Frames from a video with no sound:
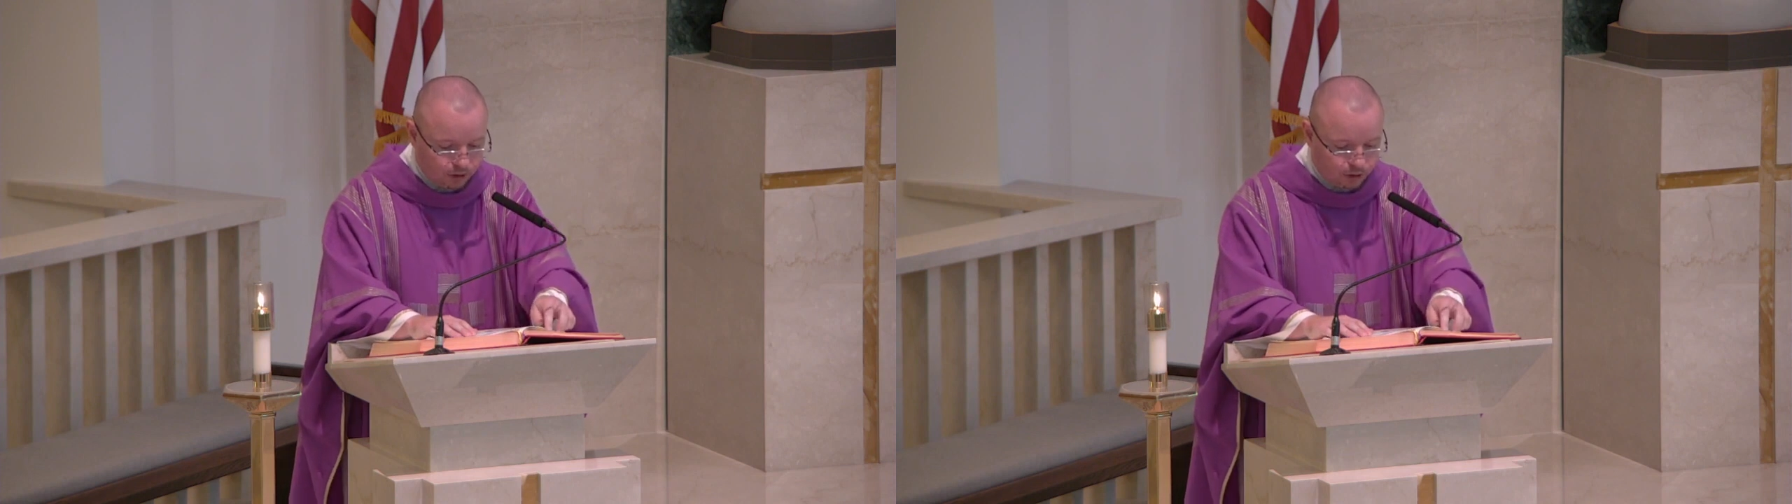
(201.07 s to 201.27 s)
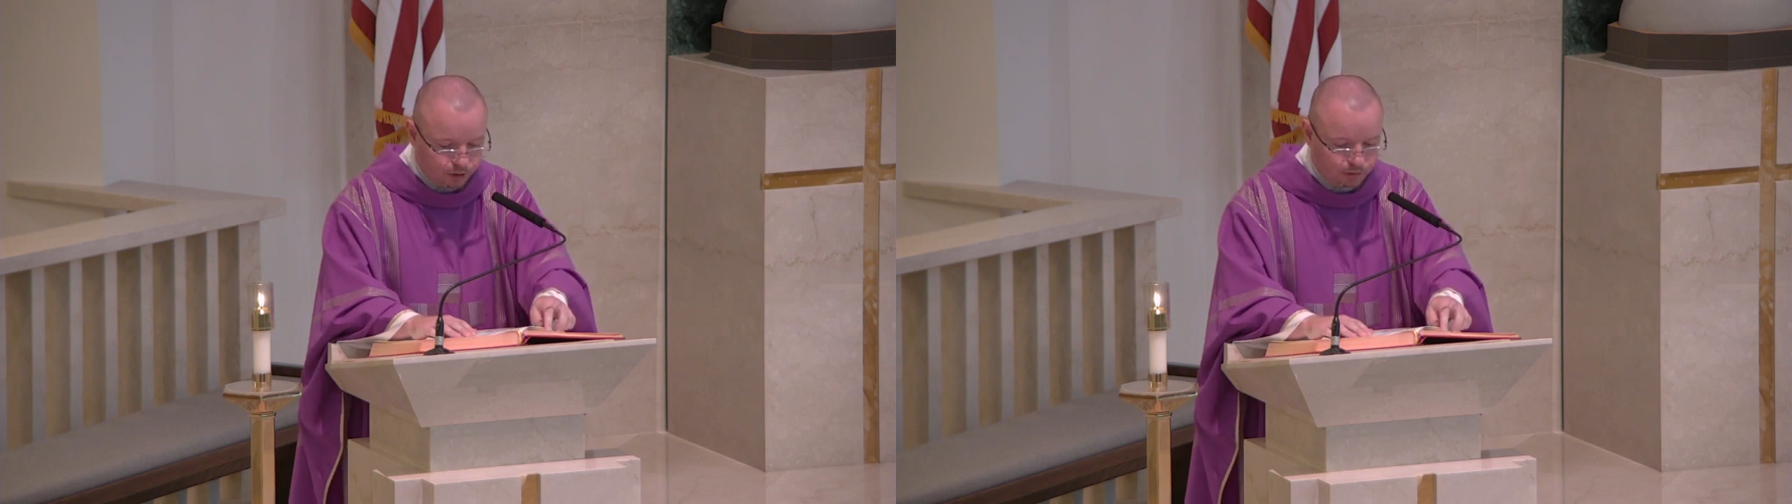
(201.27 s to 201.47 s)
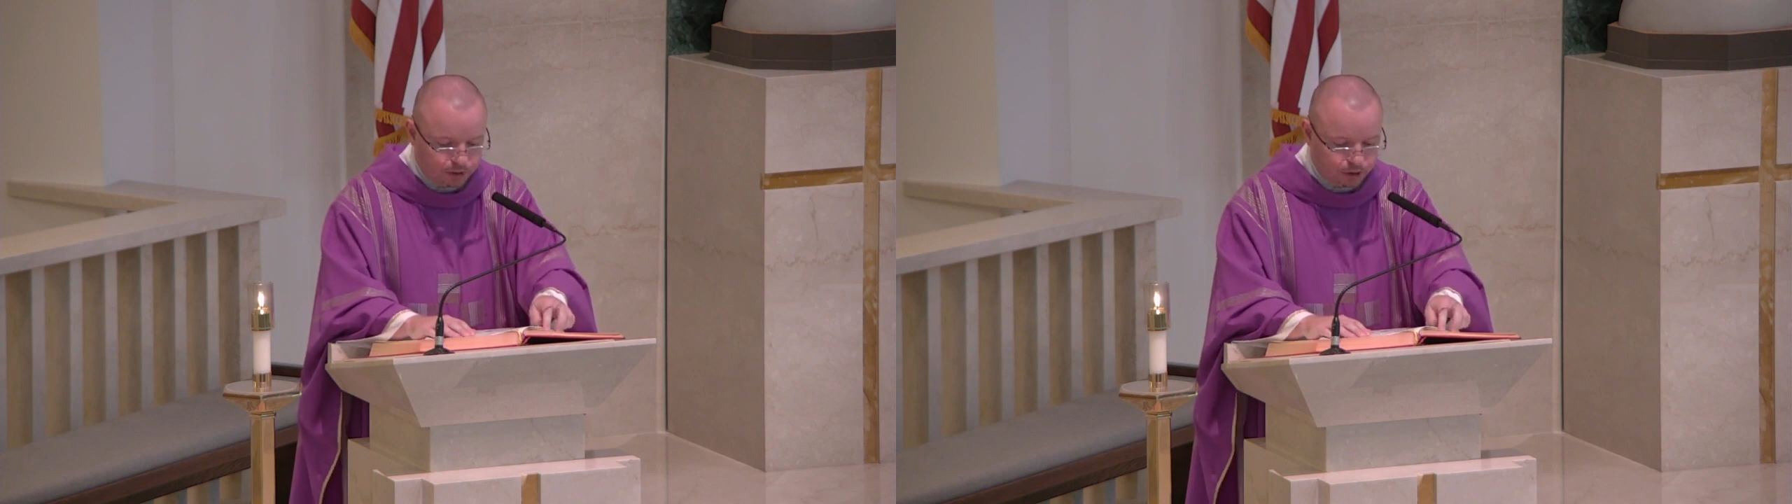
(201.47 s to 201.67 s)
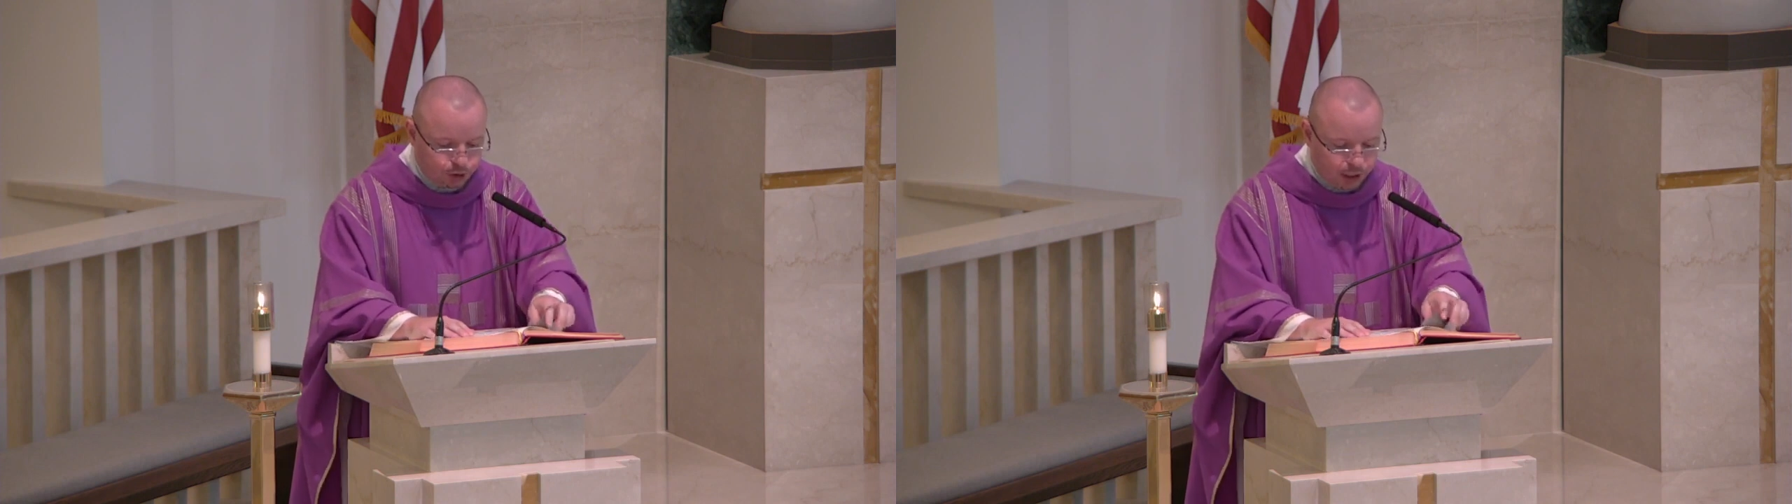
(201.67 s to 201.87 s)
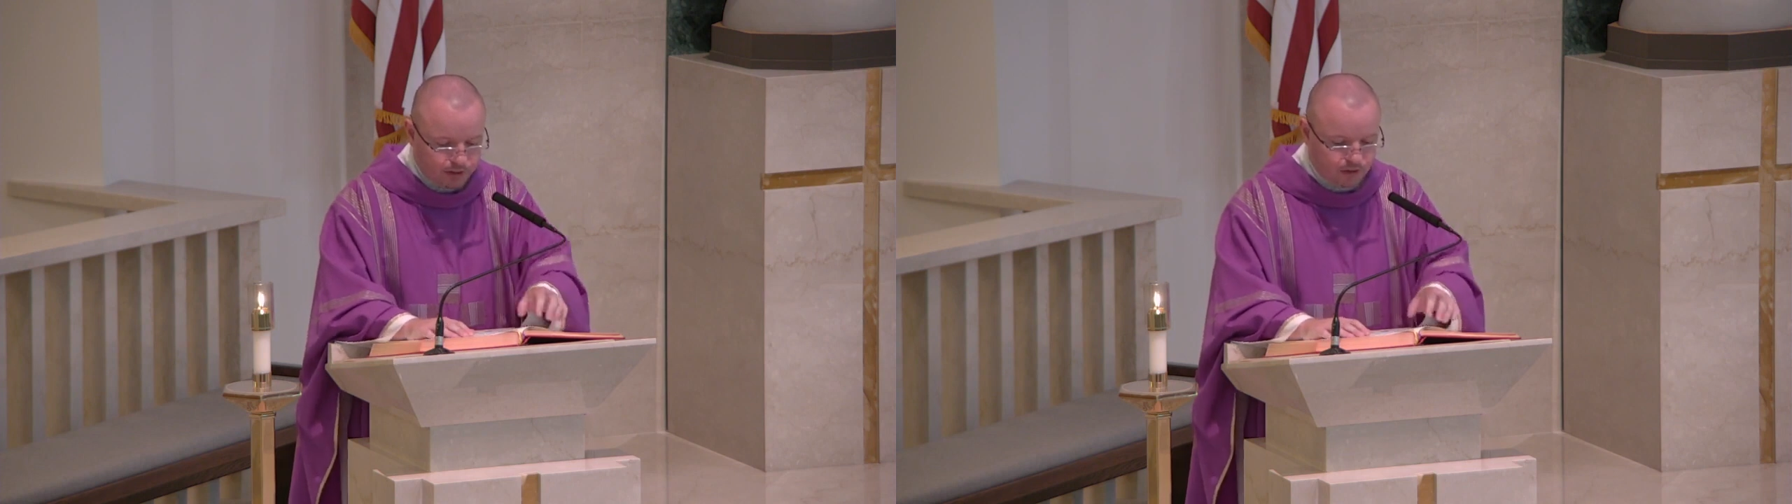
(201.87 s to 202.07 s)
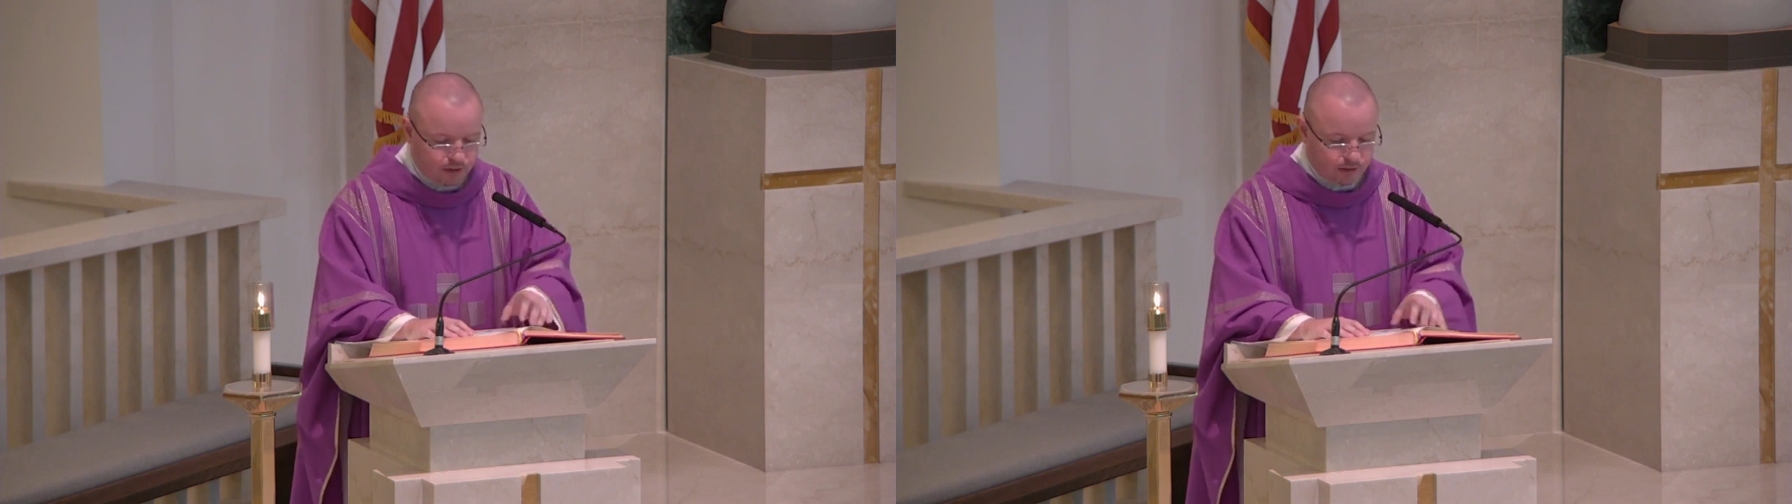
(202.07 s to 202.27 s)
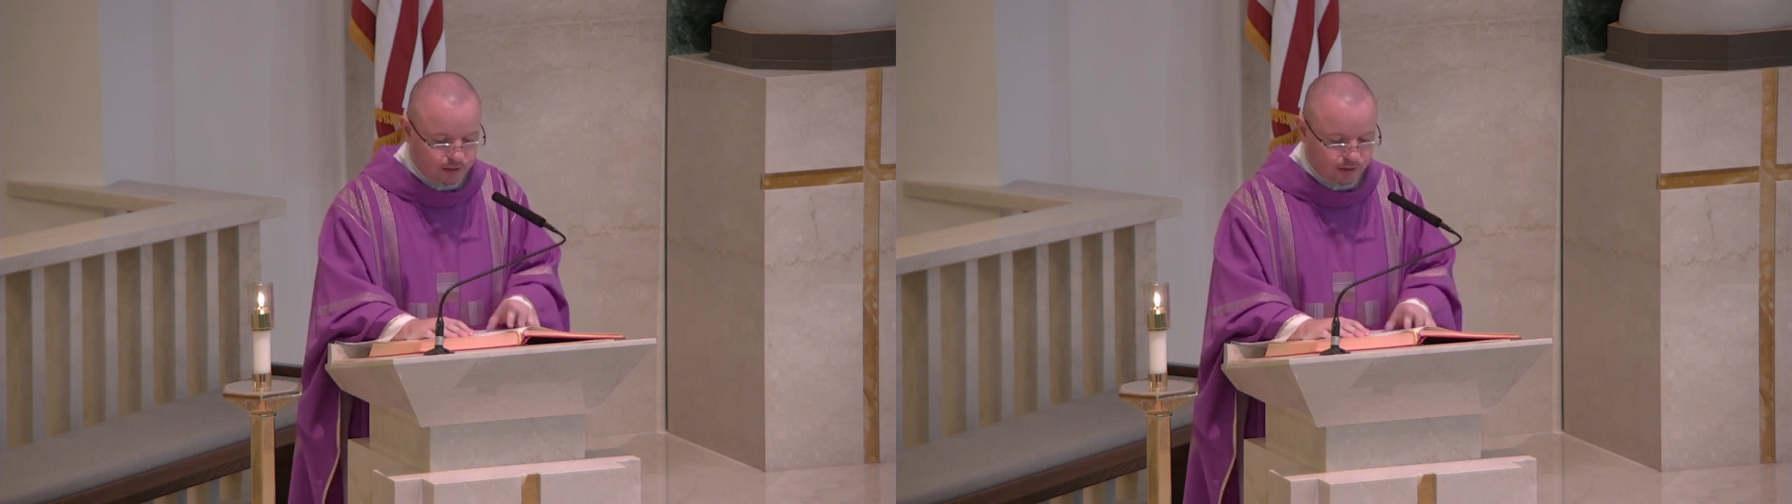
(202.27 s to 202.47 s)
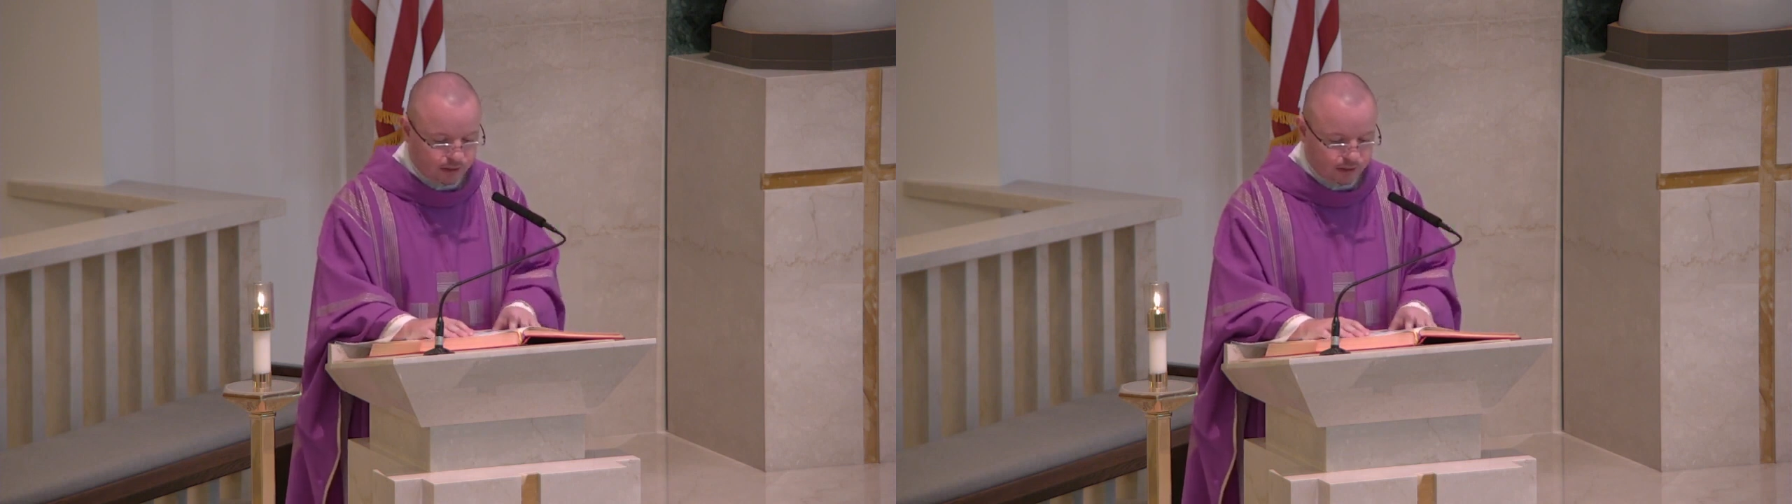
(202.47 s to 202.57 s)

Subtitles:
should be just